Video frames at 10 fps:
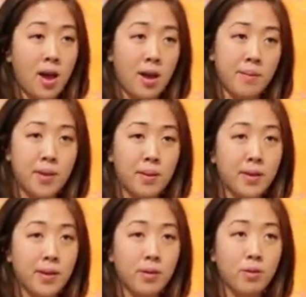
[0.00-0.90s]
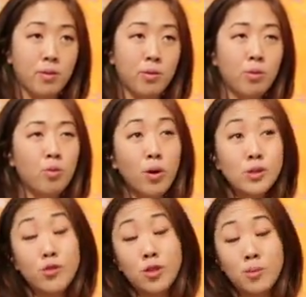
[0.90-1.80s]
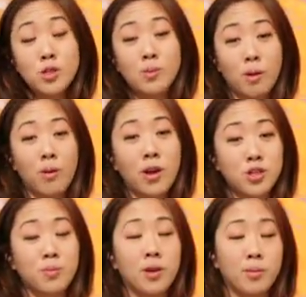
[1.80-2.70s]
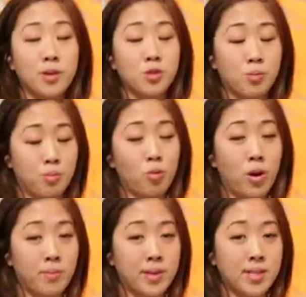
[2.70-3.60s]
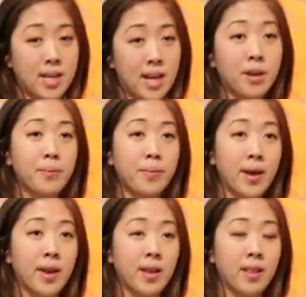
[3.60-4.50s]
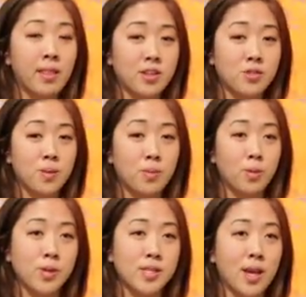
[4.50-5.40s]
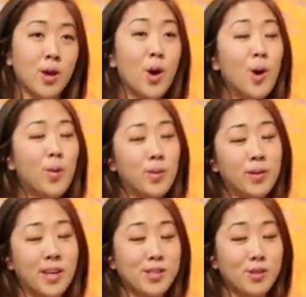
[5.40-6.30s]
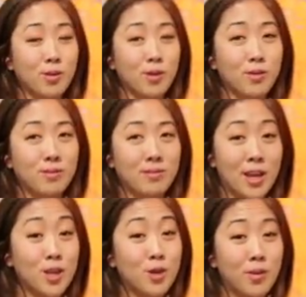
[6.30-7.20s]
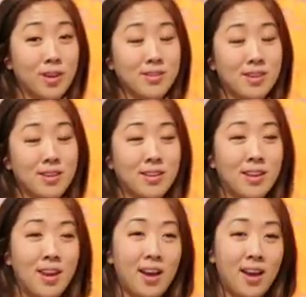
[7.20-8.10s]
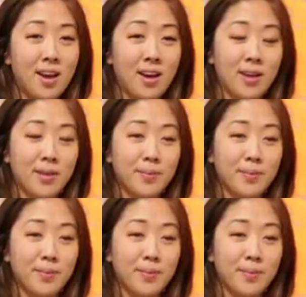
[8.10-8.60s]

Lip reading: Maybe the roads, for the most part, were actually pretty much well maintained, but lots of people will say, well, that's the road that you went on.